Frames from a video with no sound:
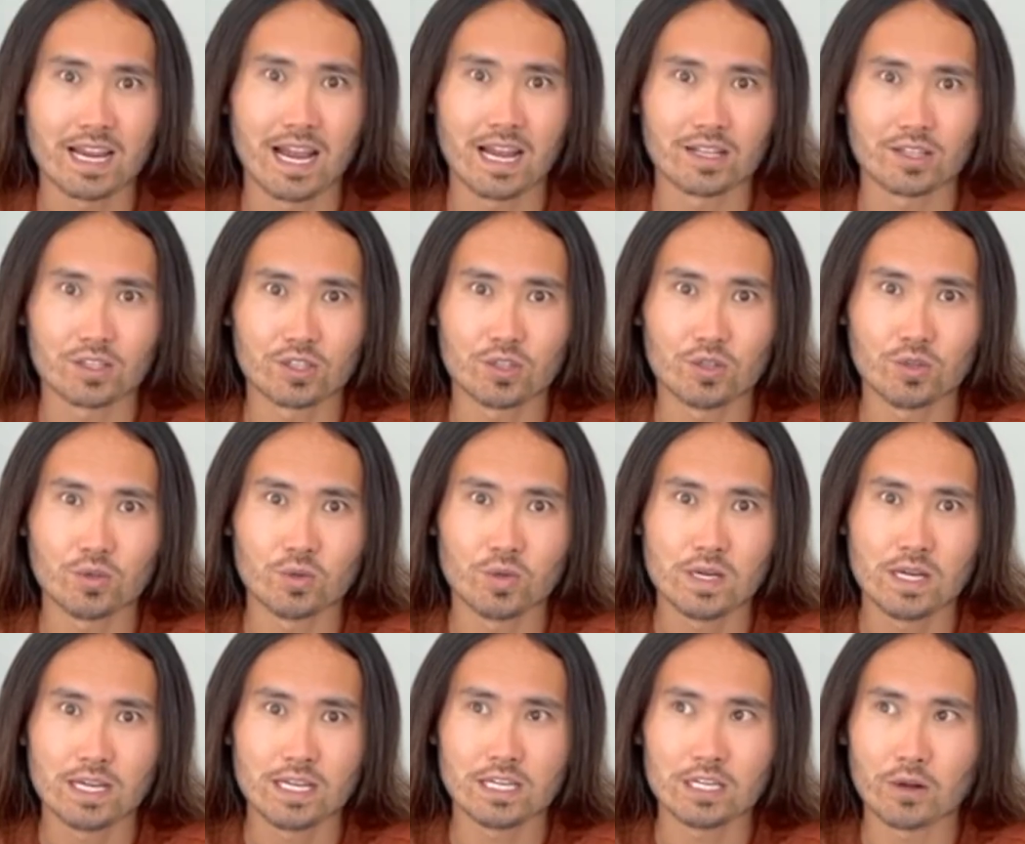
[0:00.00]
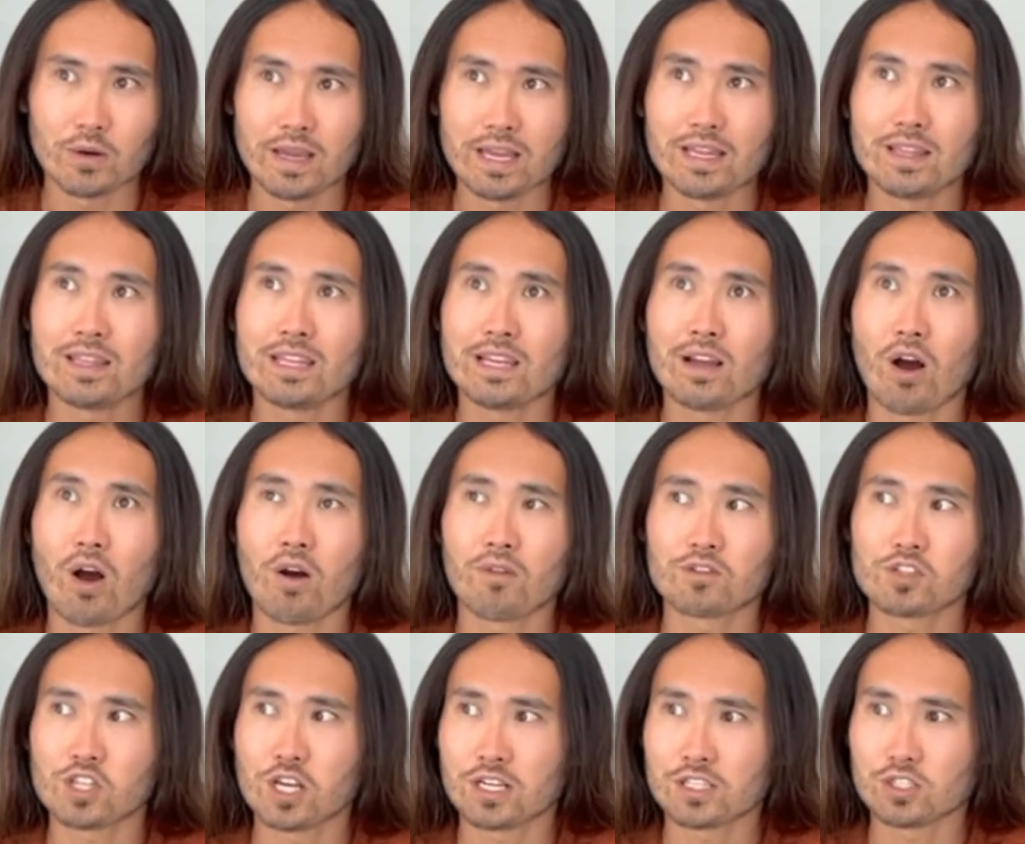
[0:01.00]
And two, you know, in the
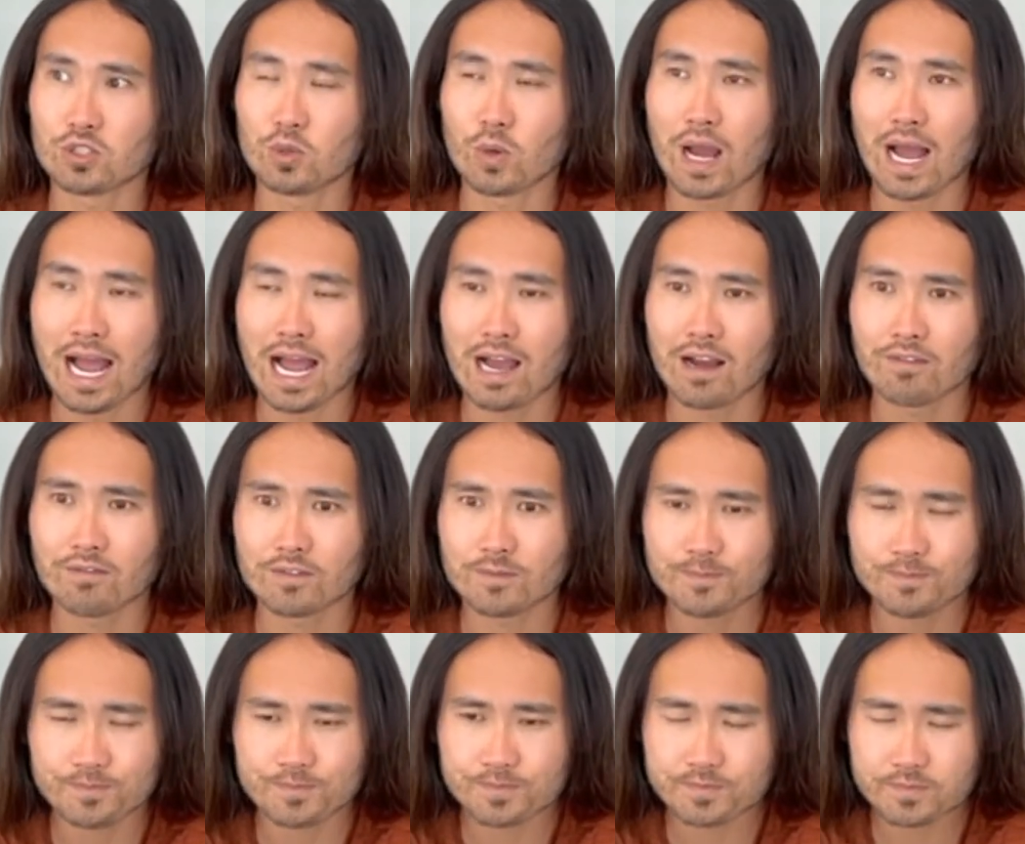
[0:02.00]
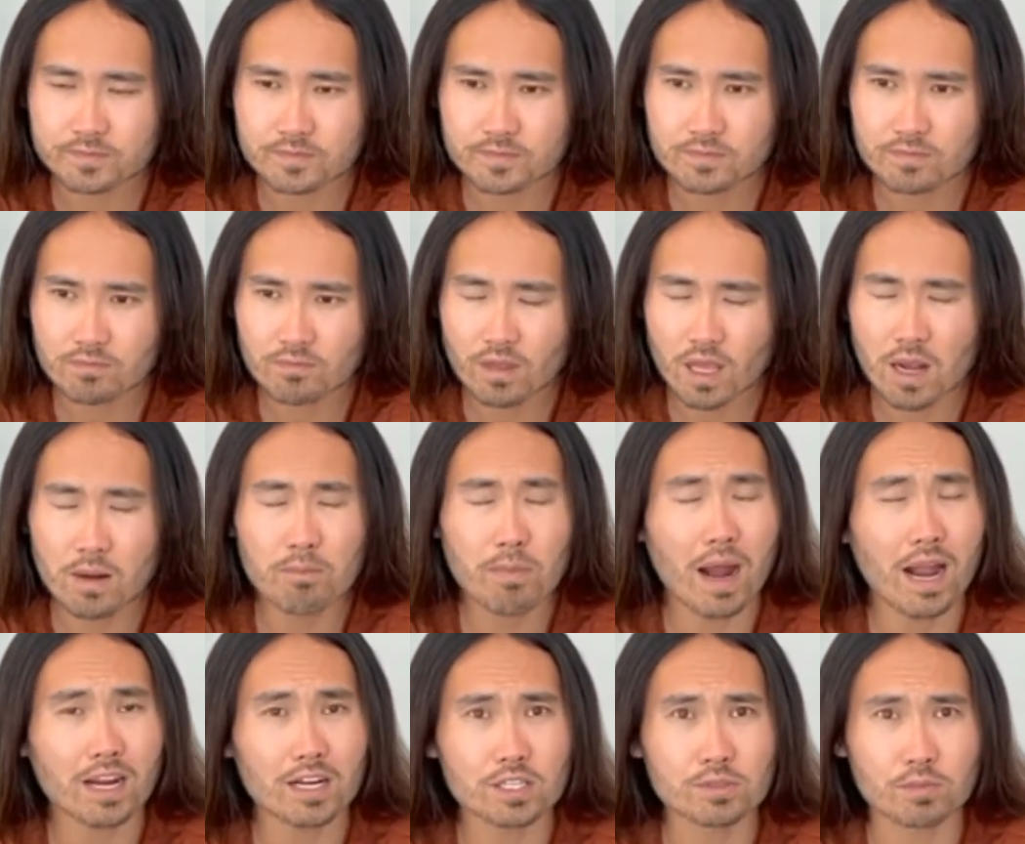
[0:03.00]
off chance you have a
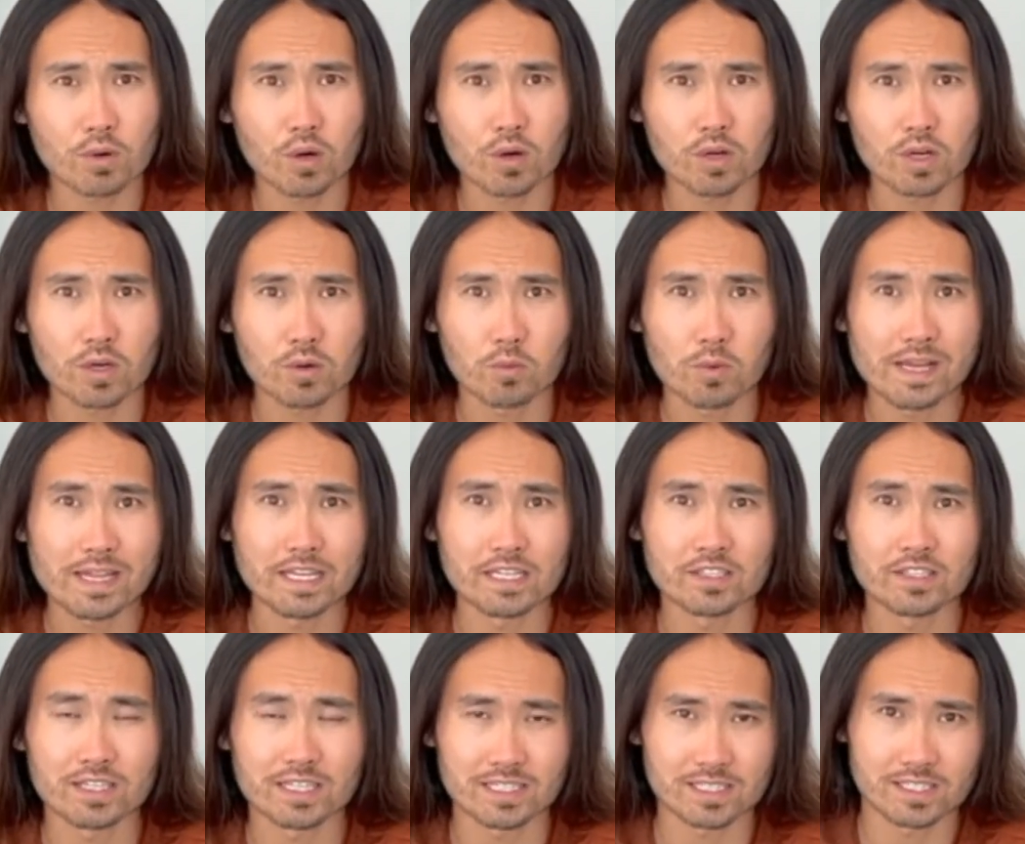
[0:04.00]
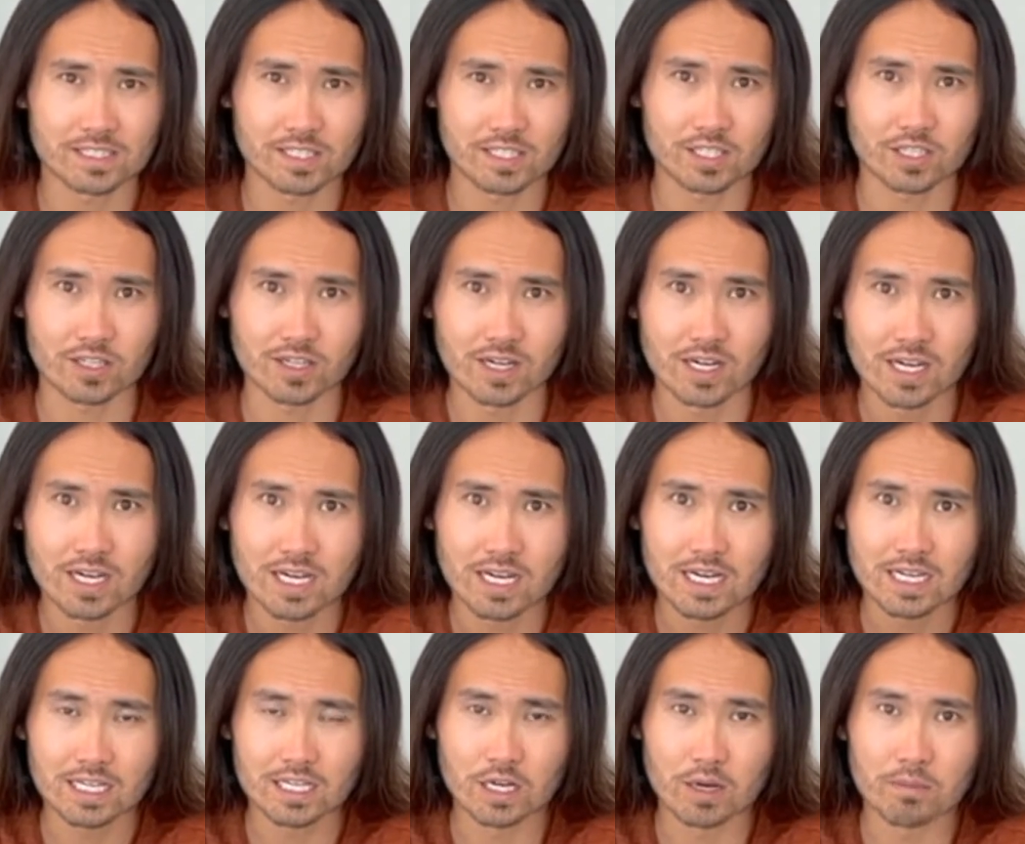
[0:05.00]
buyer's broker willing to consider,
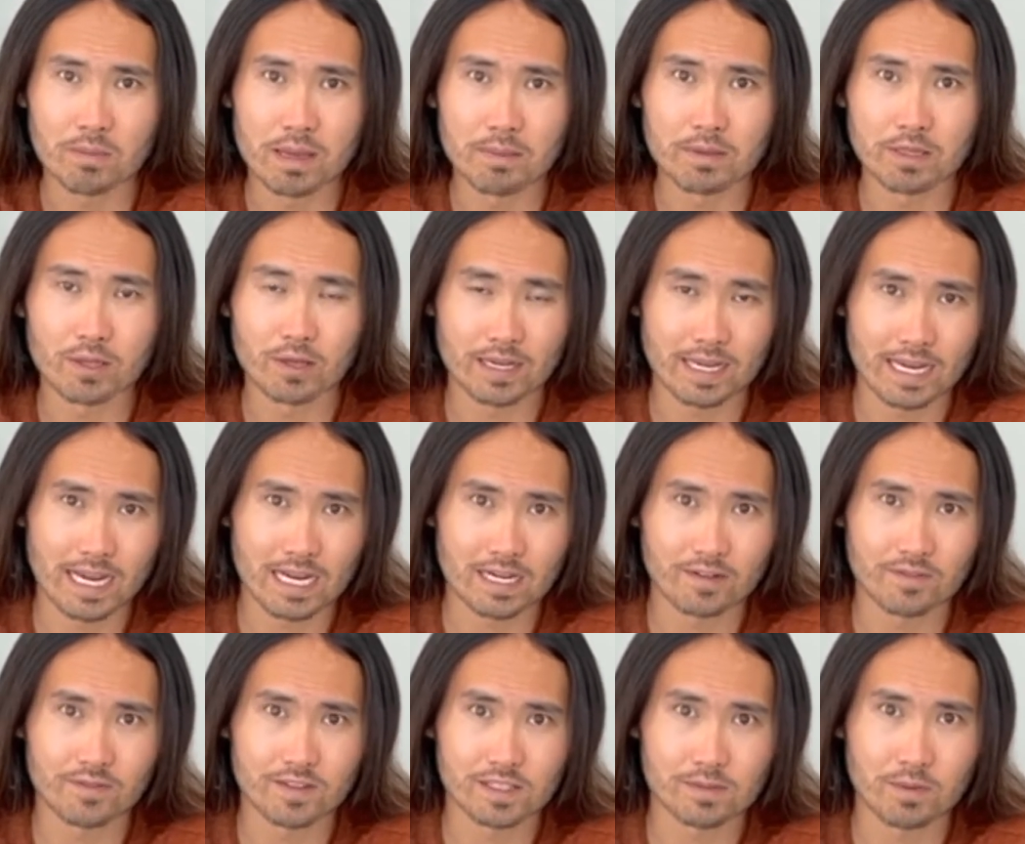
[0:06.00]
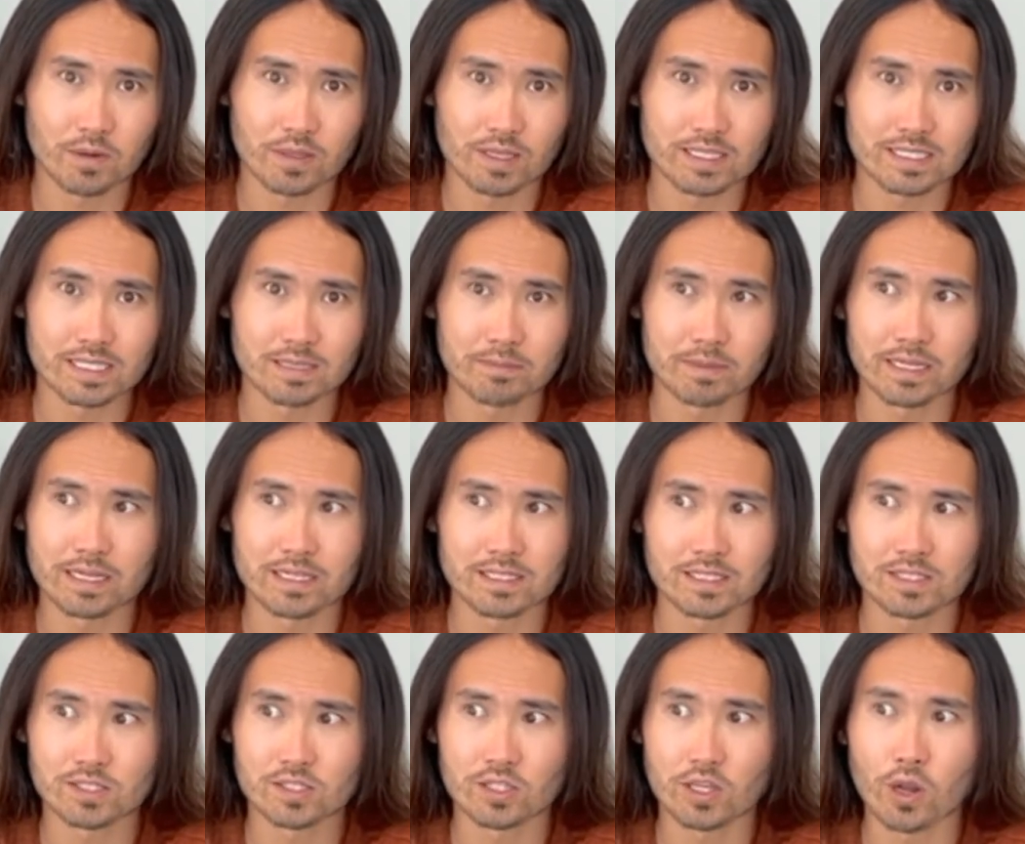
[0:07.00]
you know, maybe looking at a FSBO listing because
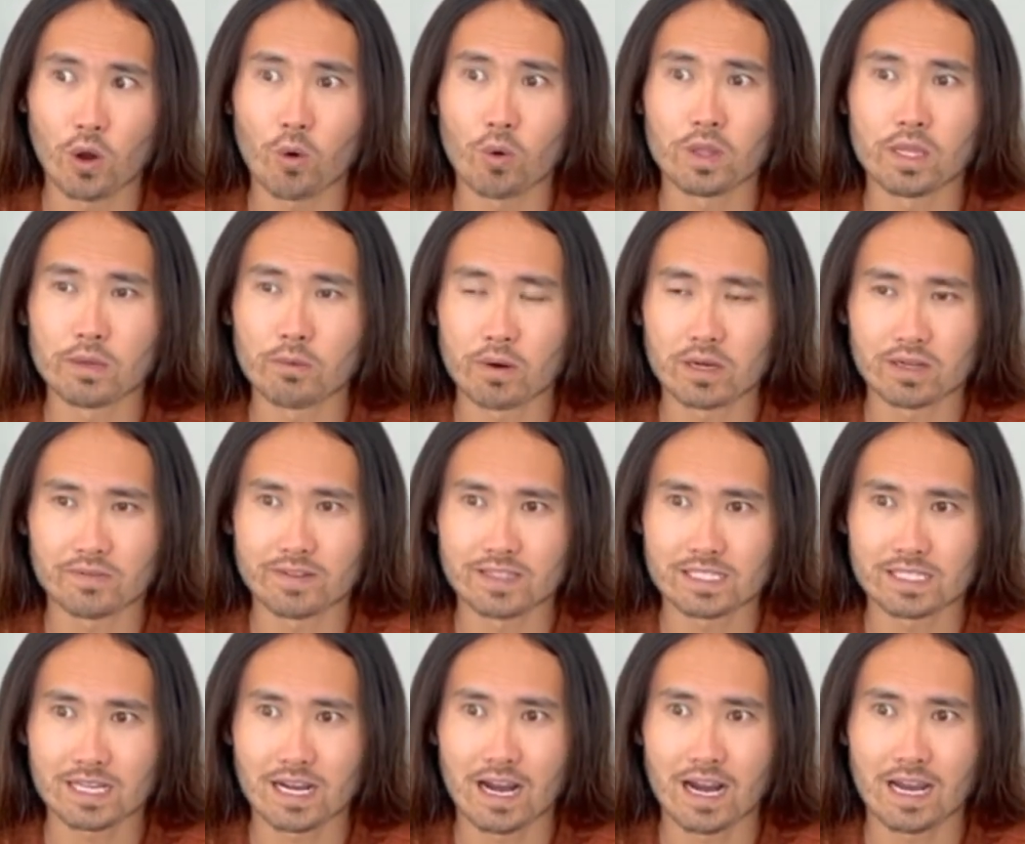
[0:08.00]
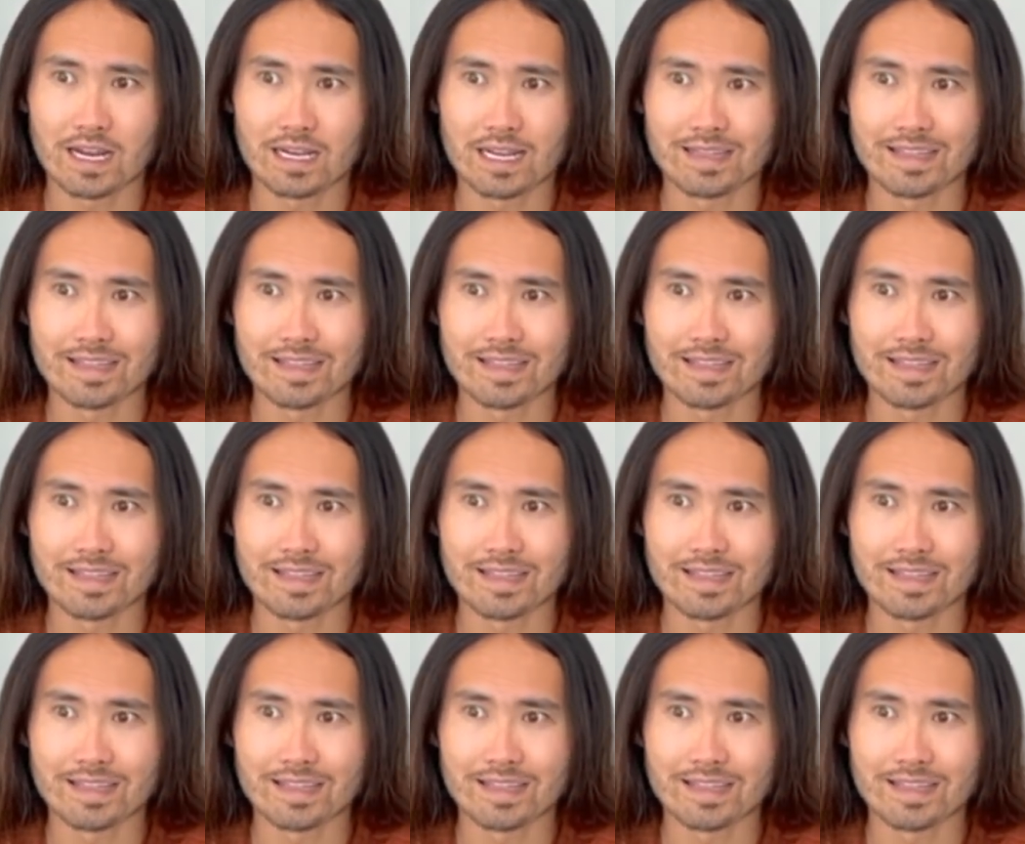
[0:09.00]
it's the only one of its kind.